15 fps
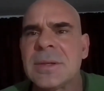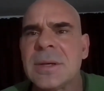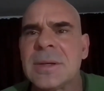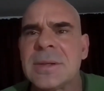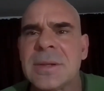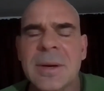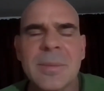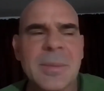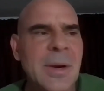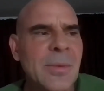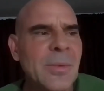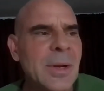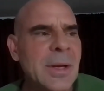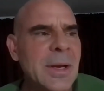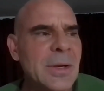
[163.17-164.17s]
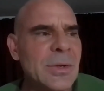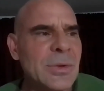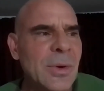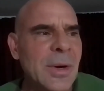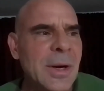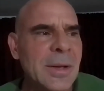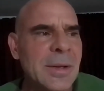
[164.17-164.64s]
And I said, I'm not really
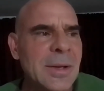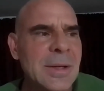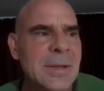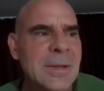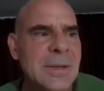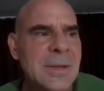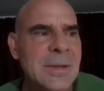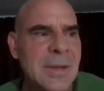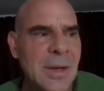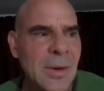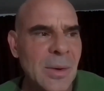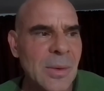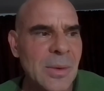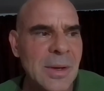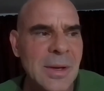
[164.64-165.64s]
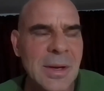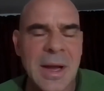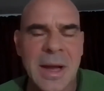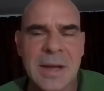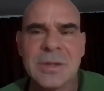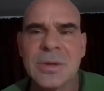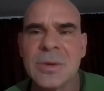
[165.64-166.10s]
enjoying this. And so
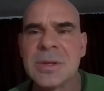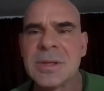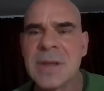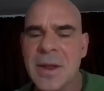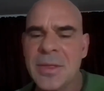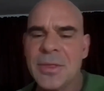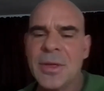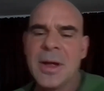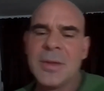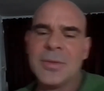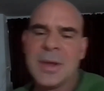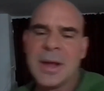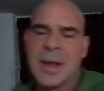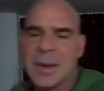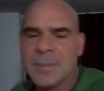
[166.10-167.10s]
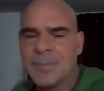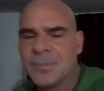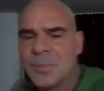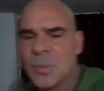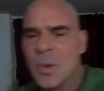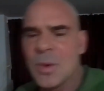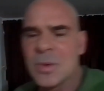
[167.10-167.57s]
as soon as I thought that,
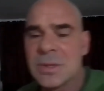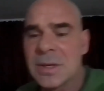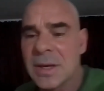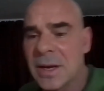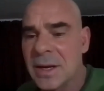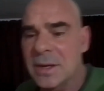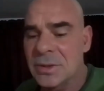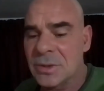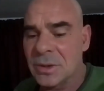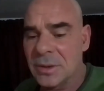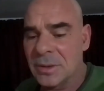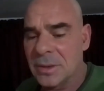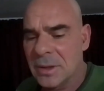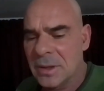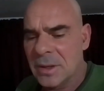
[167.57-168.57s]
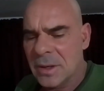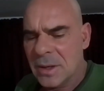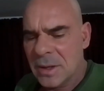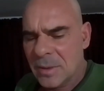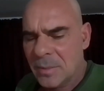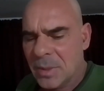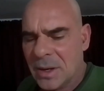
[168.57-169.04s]
what was the answer?
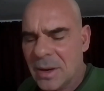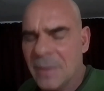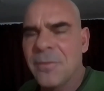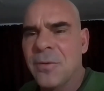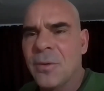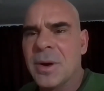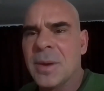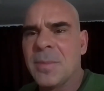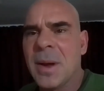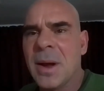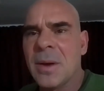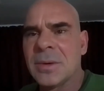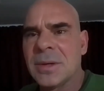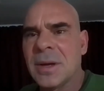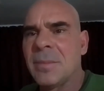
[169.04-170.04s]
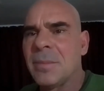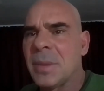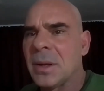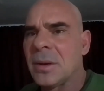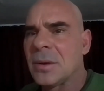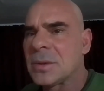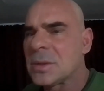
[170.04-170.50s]
Pick up 40-pound
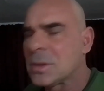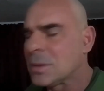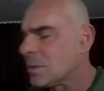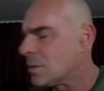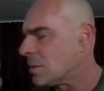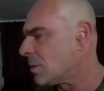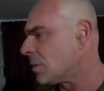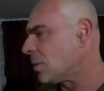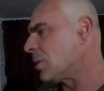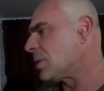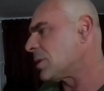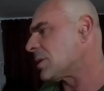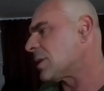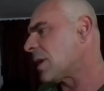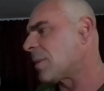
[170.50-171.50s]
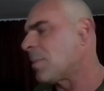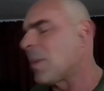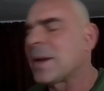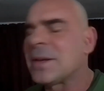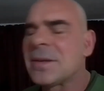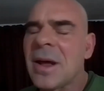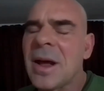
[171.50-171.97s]
dumbbells, which is like
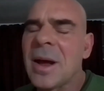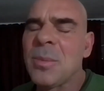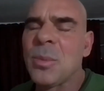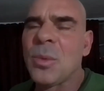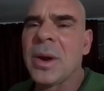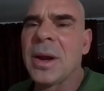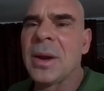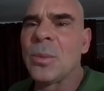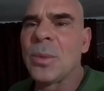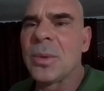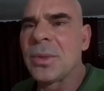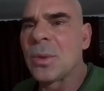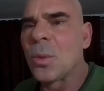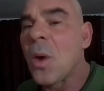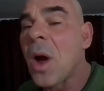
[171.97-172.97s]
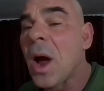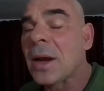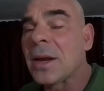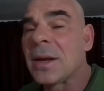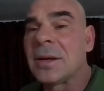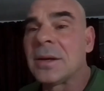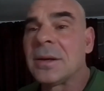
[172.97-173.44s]
my top weight with the
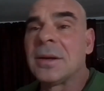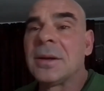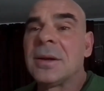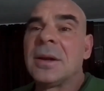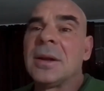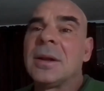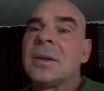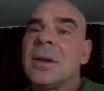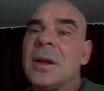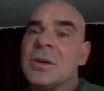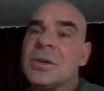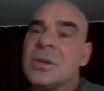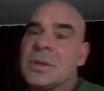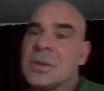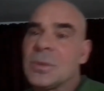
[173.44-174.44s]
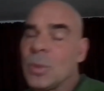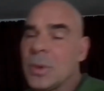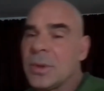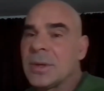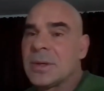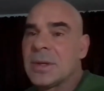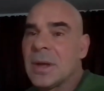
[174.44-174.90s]
walking lunges
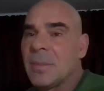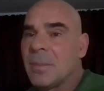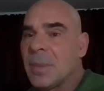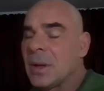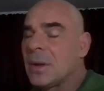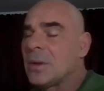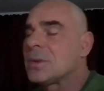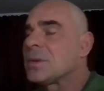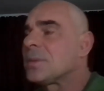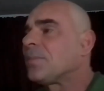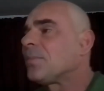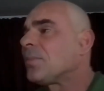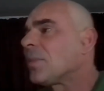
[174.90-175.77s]
with the dumbbells.